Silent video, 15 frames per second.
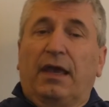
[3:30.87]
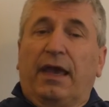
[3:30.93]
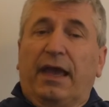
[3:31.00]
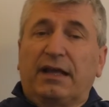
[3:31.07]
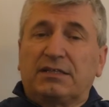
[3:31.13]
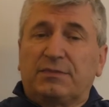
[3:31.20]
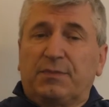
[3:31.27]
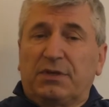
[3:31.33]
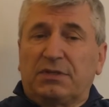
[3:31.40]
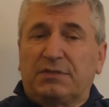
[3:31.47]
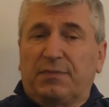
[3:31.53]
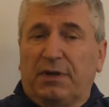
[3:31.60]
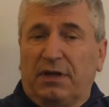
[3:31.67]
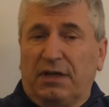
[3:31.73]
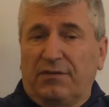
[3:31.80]
Experts
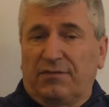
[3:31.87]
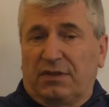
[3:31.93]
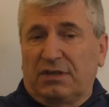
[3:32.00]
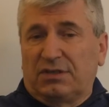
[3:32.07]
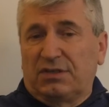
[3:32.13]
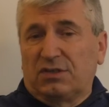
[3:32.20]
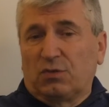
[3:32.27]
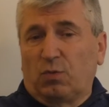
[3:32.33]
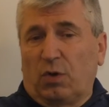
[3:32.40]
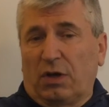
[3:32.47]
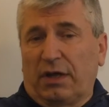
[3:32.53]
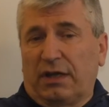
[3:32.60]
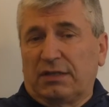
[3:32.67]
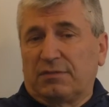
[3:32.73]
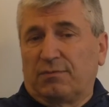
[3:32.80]
believe this is
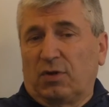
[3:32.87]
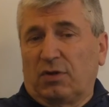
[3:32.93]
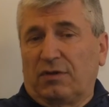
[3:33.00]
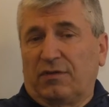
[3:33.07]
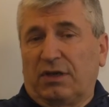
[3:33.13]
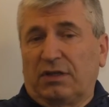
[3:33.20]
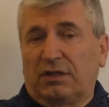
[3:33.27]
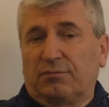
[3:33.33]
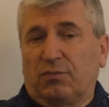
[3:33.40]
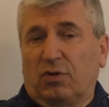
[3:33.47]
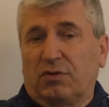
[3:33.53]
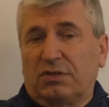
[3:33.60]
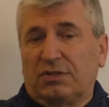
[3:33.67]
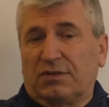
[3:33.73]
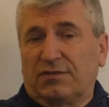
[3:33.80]
what has motivated
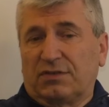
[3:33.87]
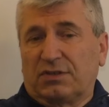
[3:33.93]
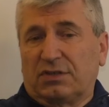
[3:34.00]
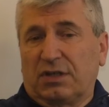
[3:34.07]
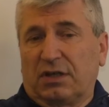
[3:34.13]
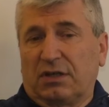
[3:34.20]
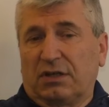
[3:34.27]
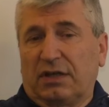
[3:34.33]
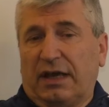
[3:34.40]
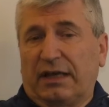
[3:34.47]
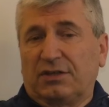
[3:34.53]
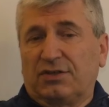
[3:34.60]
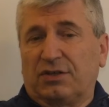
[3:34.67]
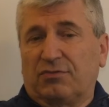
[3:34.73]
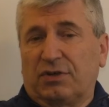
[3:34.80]
Borisov's sudden
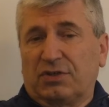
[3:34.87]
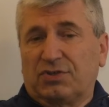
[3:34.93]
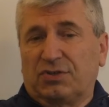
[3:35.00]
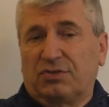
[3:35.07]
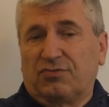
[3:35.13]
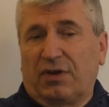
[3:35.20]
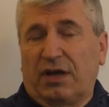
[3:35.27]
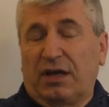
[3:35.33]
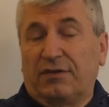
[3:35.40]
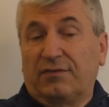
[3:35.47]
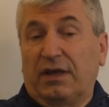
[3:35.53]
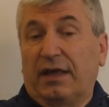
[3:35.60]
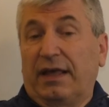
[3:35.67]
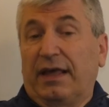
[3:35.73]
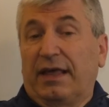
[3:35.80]
anti-Russian
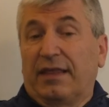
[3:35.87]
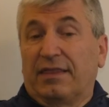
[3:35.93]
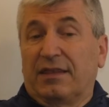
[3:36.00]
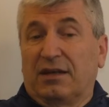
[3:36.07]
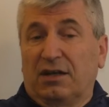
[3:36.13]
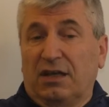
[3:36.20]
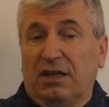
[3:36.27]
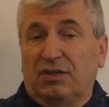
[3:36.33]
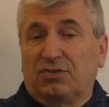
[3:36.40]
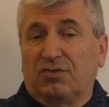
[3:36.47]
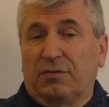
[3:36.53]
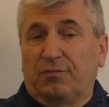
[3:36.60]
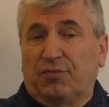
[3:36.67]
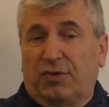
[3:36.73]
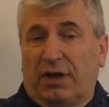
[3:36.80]
drive, the need to
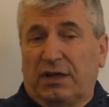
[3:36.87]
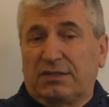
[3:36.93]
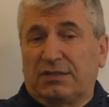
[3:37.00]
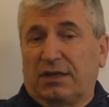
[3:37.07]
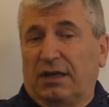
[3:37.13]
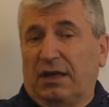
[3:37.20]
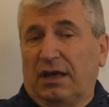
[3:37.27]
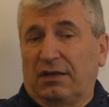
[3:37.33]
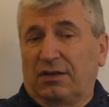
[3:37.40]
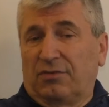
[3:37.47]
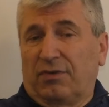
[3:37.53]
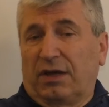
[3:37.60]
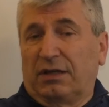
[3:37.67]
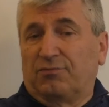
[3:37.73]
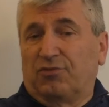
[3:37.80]
impress and
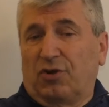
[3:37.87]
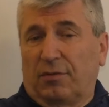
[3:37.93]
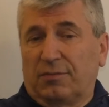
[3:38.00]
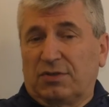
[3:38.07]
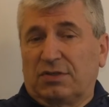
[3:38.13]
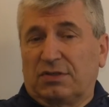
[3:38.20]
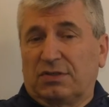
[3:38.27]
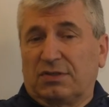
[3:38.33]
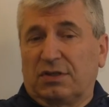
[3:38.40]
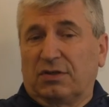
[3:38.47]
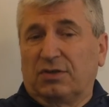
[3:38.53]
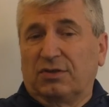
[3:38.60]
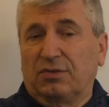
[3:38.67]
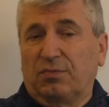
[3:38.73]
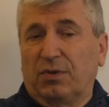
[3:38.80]
underwrite promises
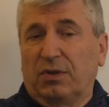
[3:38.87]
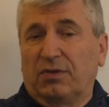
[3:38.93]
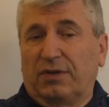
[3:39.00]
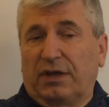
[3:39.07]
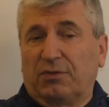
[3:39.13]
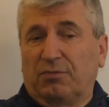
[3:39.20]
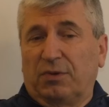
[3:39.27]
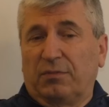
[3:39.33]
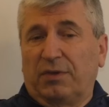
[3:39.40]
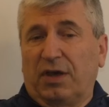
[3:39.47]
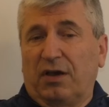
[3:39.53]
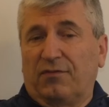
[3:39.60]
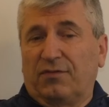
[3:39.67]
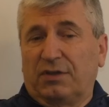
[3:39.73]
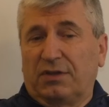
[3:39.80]
and goodwill that will be
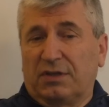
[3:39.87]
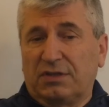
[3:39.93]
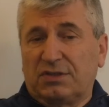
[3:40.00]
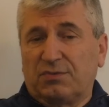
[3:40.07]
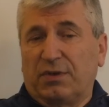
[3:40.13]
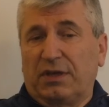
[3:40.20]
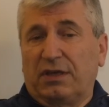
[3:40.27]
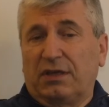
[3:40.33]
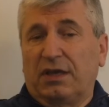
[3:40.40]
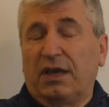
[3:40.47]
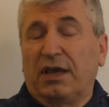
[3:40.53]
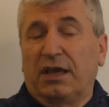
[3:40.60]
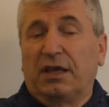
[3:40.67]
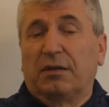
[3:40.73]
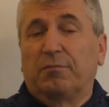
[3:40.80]
offered this week
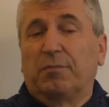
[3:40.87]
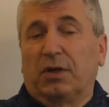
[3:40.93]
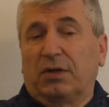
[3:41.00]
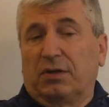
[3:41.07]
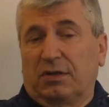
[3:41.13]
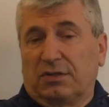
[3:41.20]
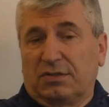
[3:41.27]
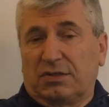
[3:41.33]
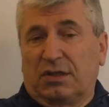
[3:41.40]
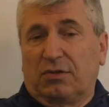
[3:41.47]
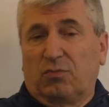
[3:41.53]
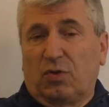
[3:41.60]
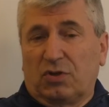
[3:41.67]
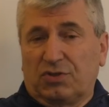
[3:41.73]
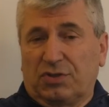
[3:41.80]
in abundance
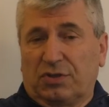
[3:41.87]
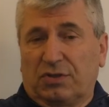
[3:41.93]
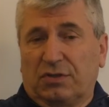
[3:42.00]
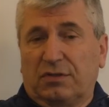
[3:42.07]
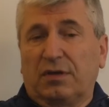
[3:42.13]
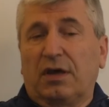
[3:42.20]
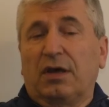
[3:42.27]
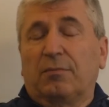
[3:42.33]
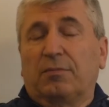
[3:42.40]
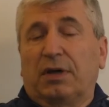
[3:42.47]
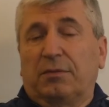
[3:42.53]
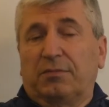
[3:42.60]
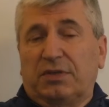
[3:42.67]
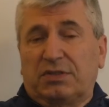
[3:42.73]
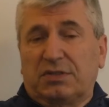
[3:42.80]
in Washington
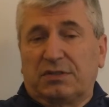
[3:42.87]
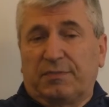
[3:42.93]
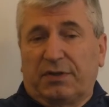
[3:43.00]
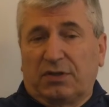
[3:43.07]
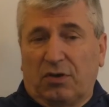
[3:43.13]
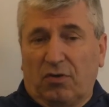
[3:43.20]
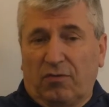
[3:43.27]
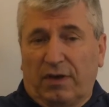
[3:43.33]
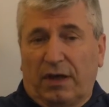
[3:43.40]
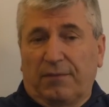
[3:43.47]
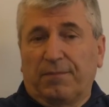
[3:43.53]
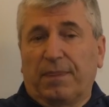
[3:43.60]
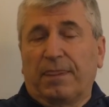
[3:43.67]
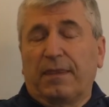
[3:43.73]
by Mrs. Petkova.